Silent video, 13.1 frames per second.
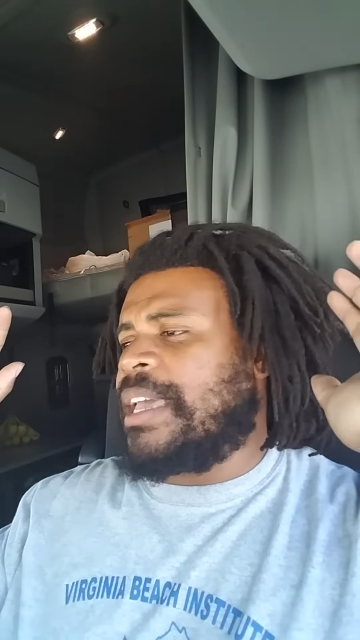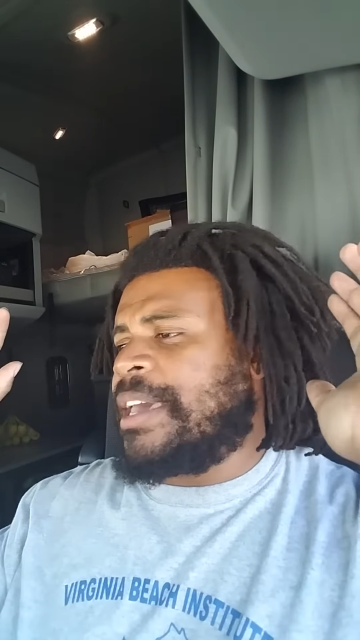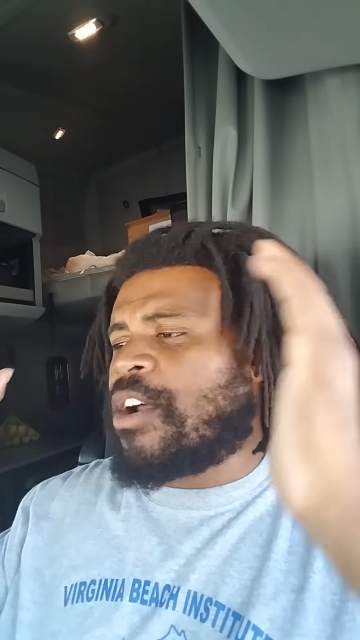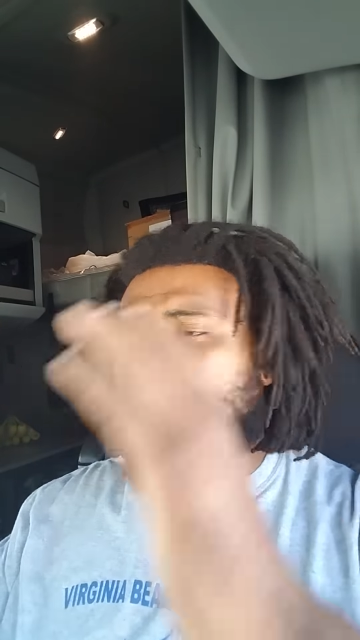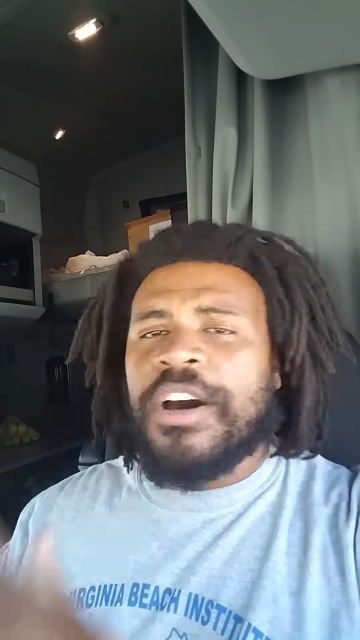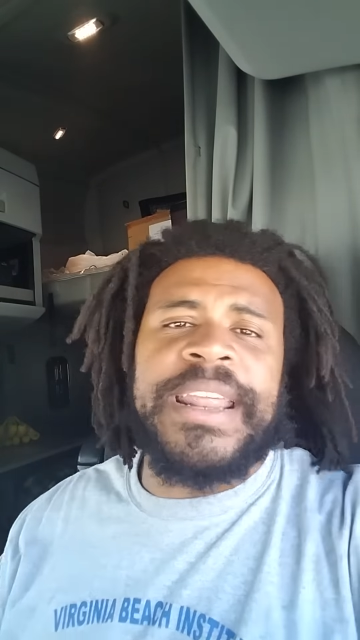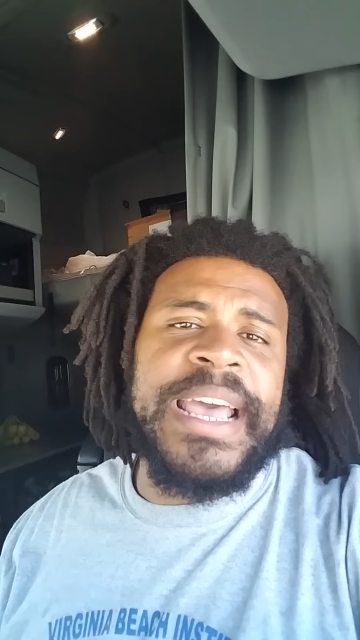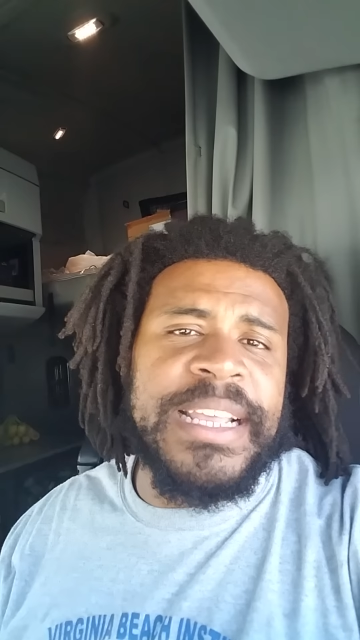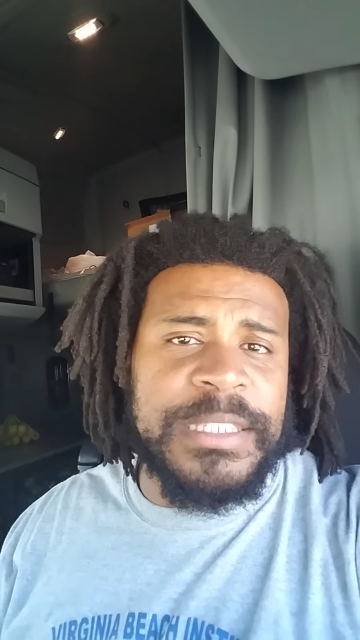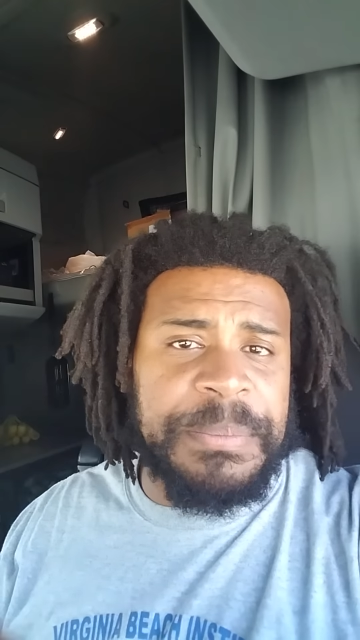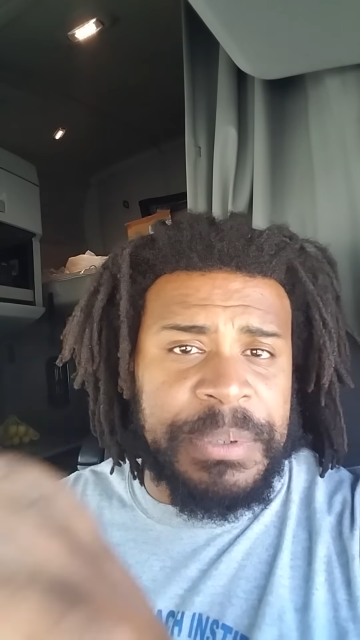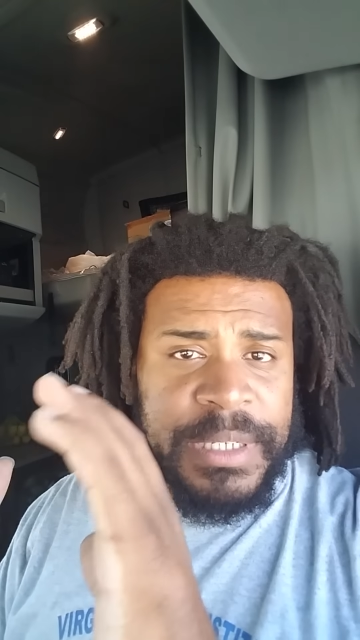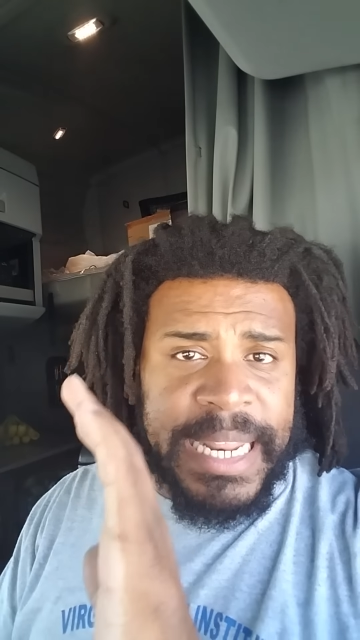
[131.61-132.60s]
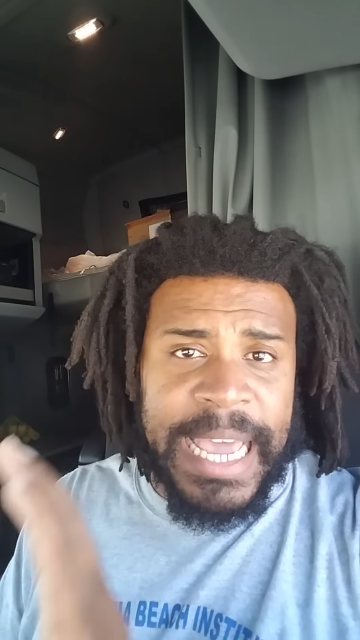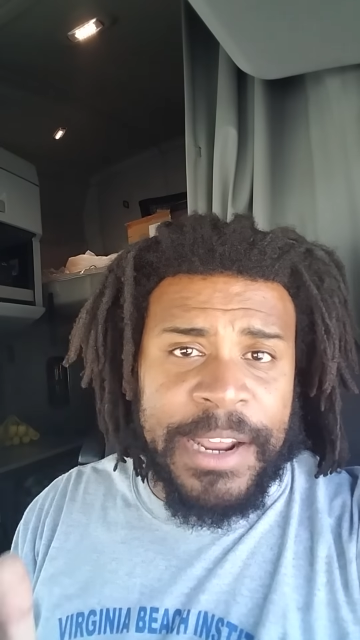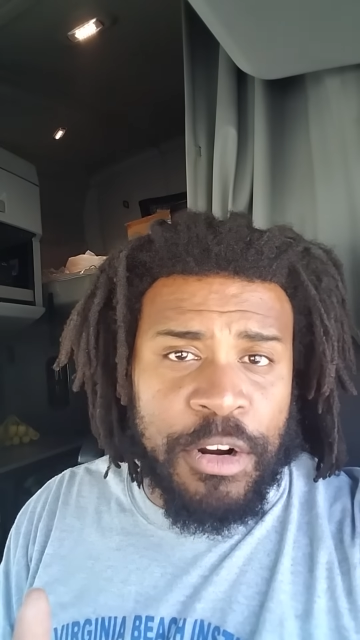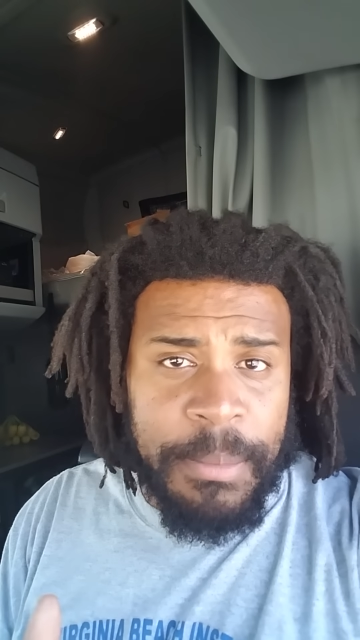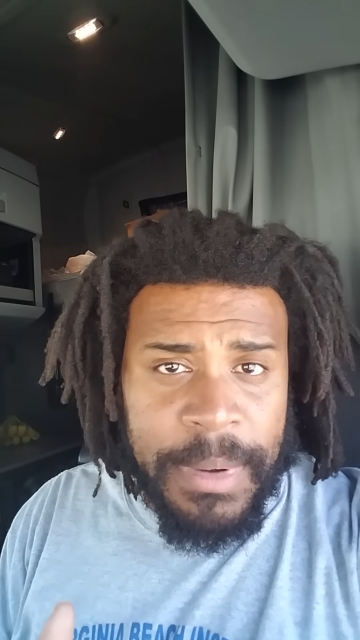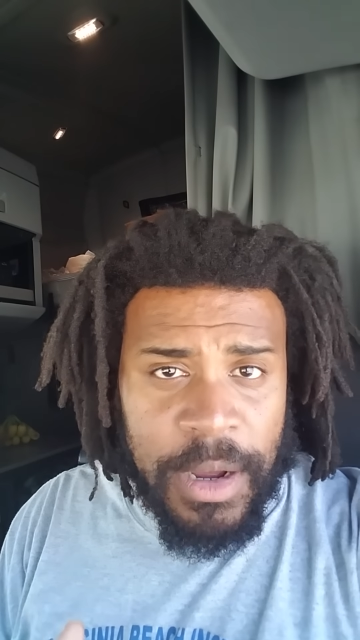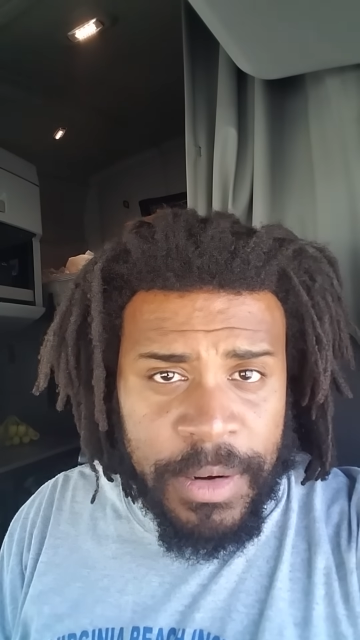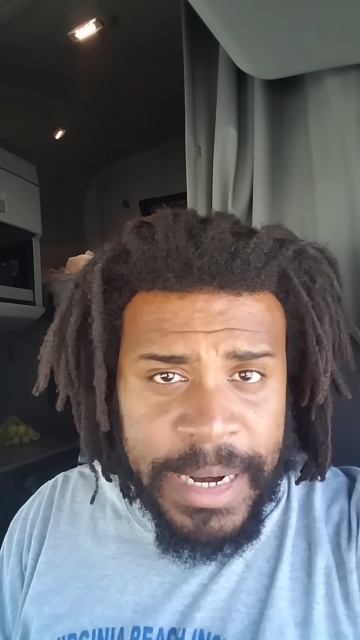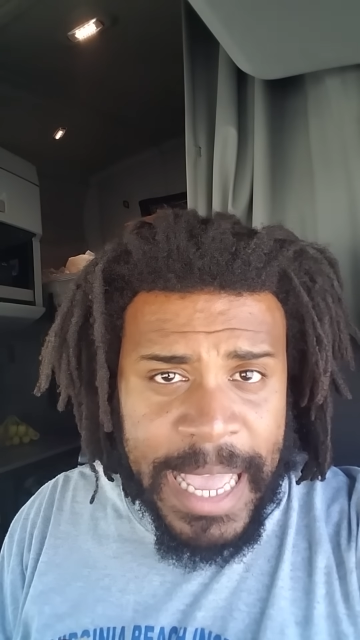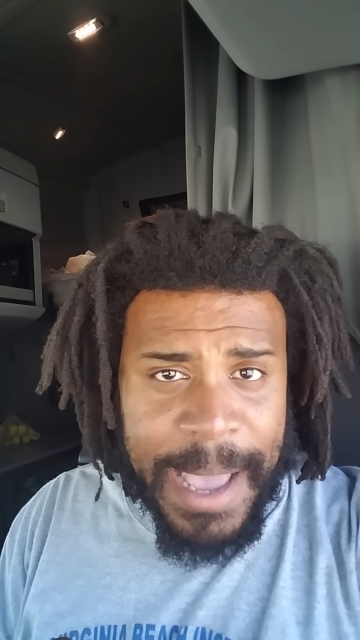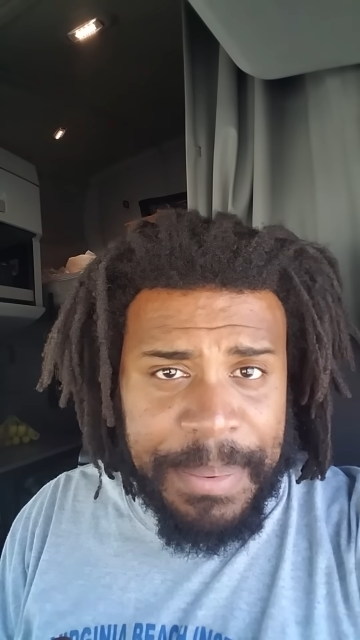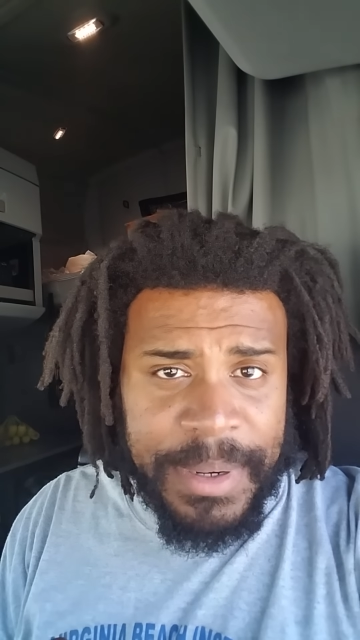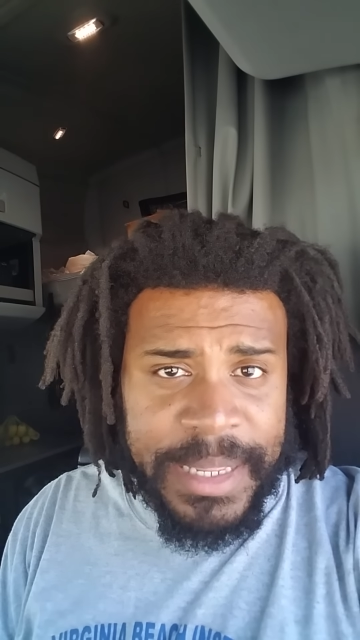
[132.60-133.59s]
and all that to put down on the
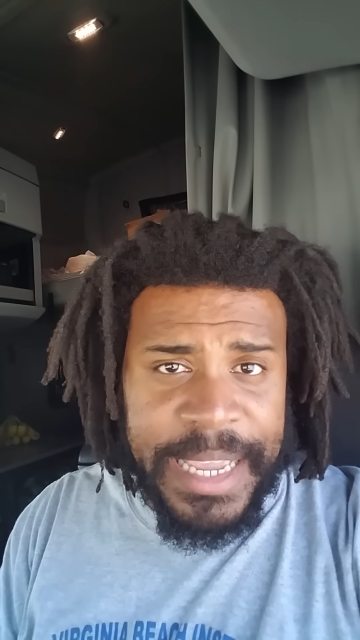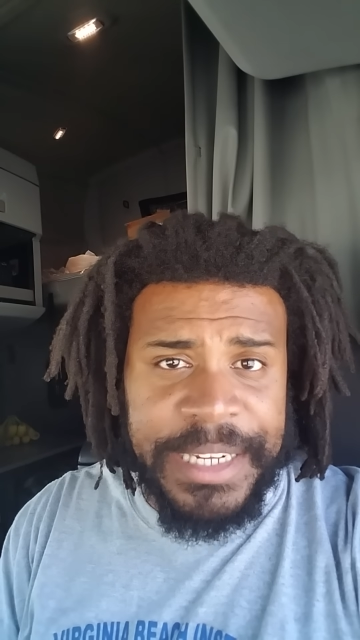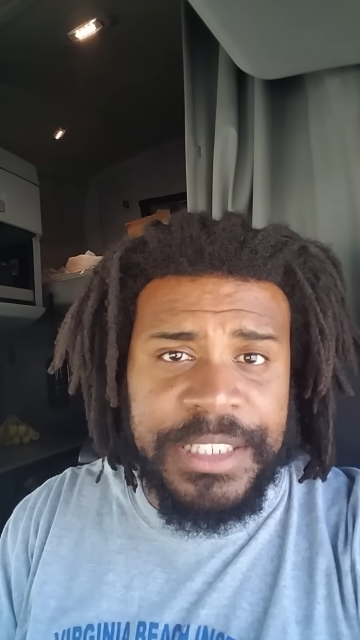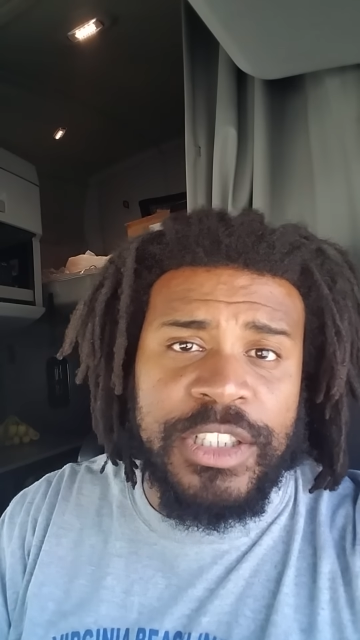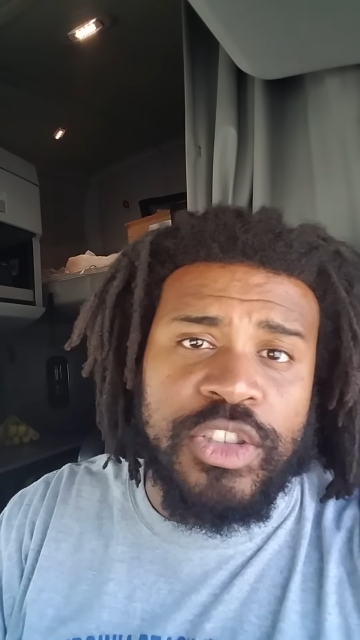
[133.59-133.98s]
application